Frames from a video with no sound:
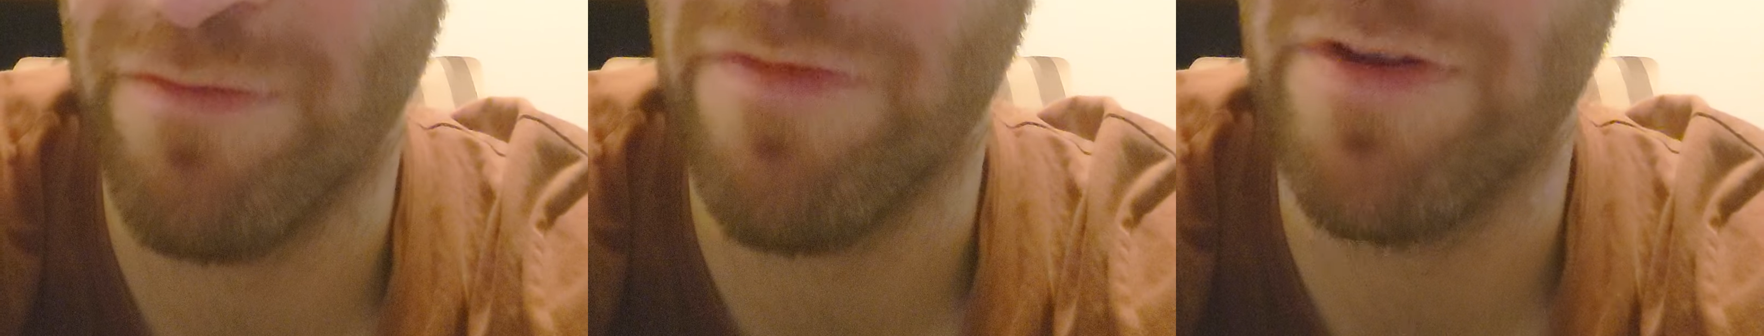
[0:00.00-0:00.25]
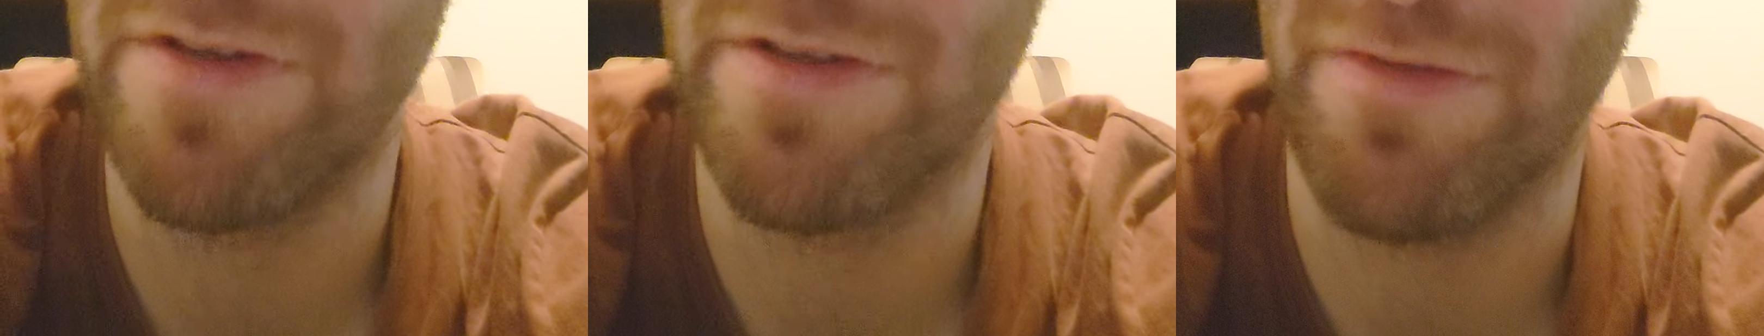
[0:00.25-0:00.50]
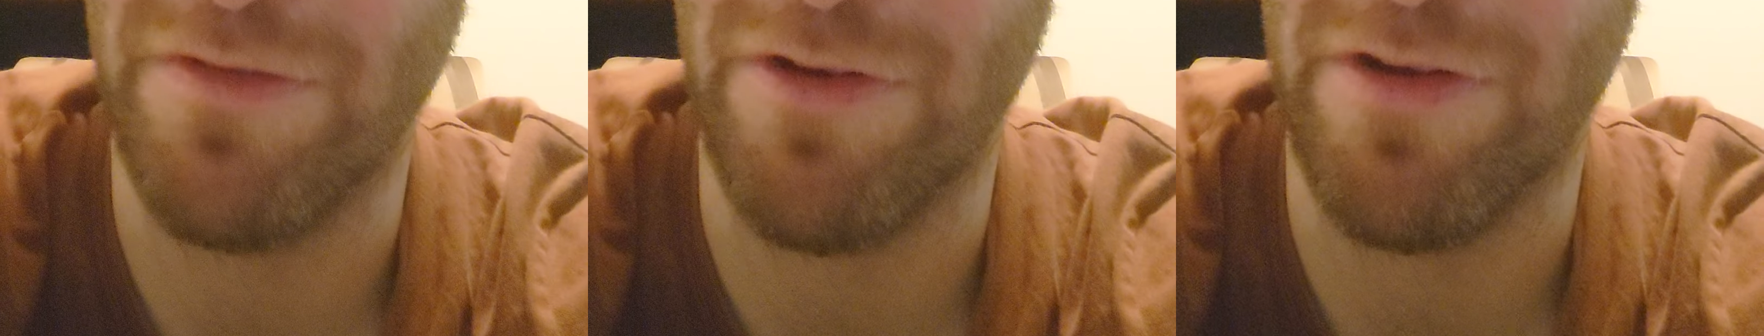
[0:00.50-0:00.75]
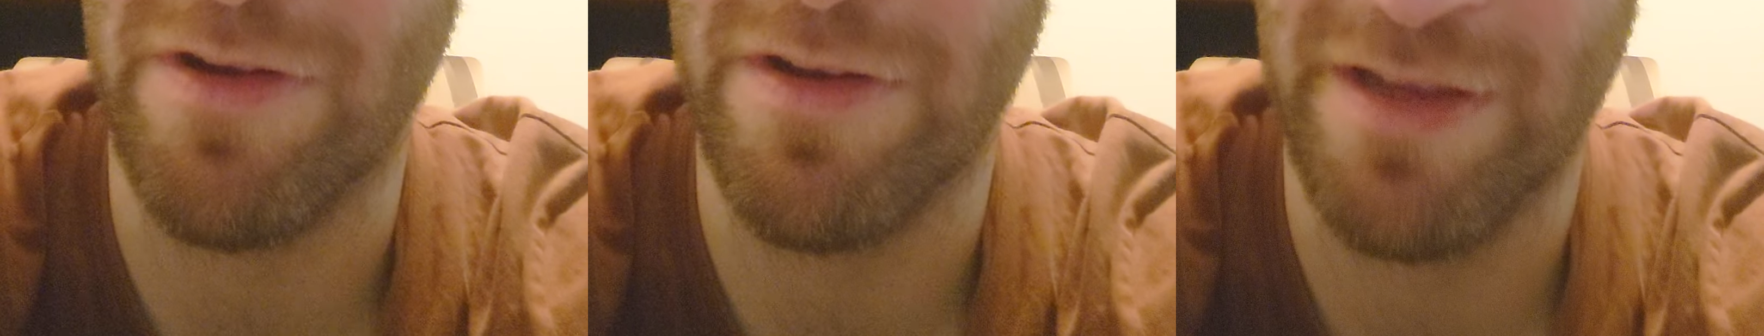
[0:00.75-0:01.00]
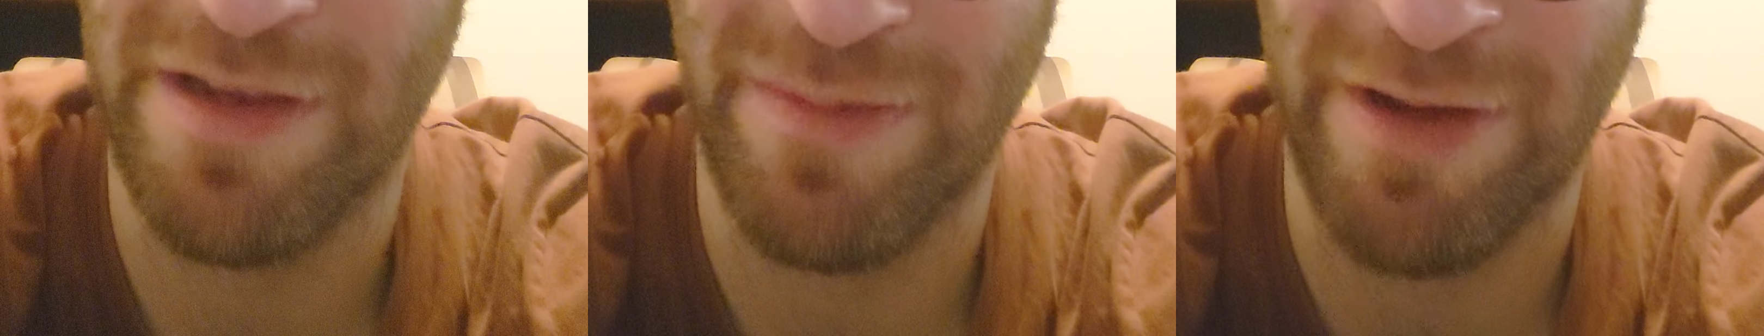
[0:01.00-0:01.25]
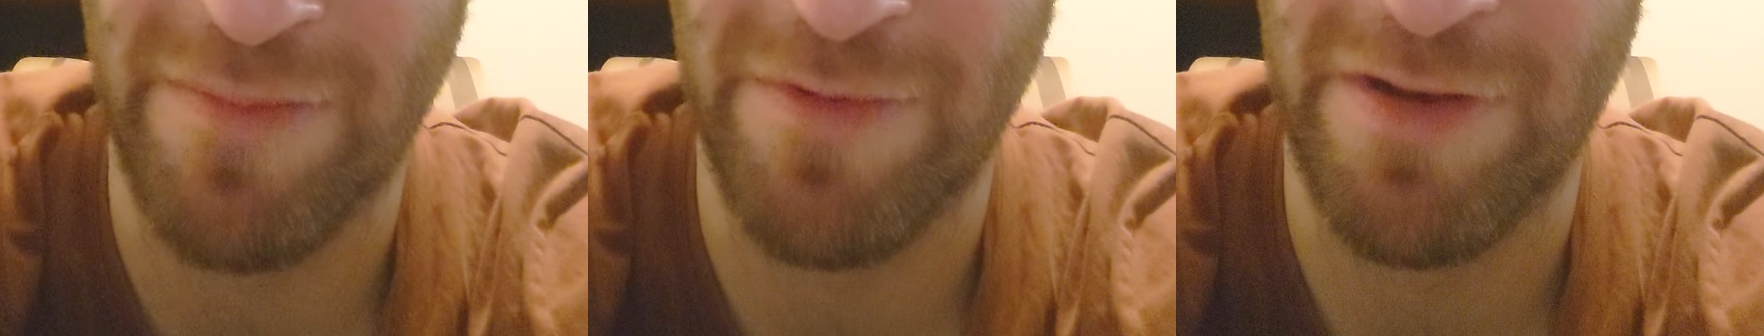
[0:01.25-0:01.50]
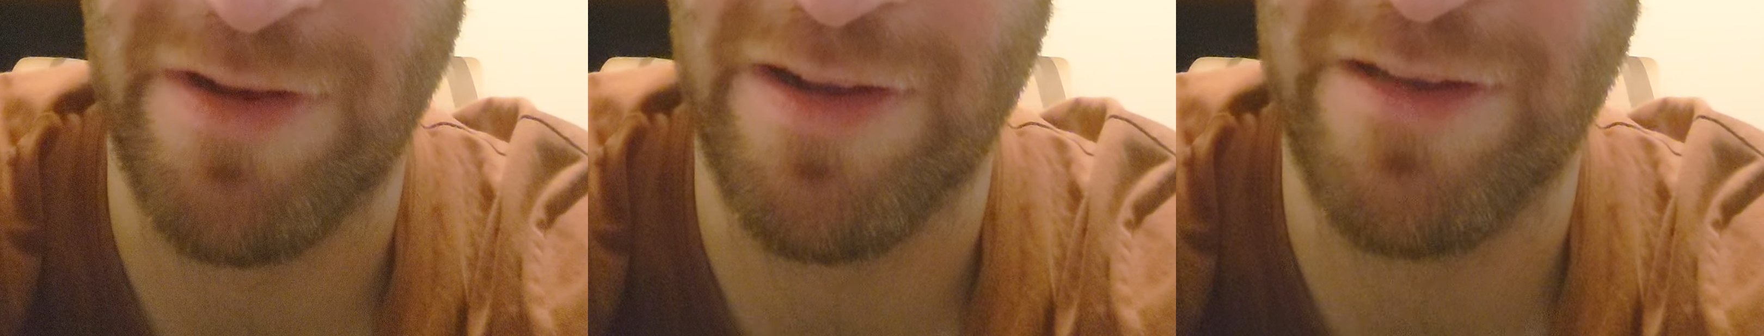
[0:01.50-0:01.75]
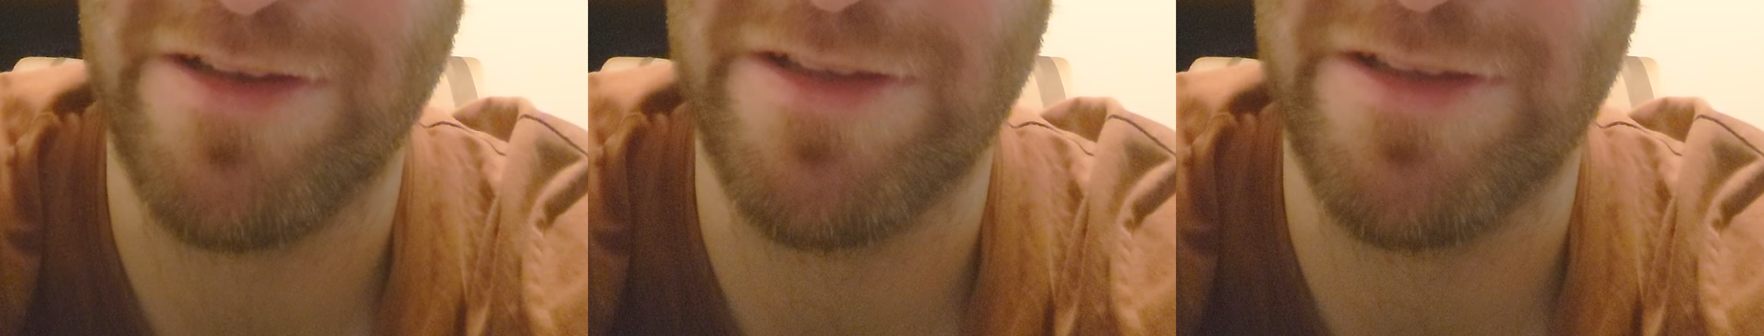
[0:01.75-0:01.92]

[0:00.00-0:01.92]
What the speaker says: first of all, in my opinion, and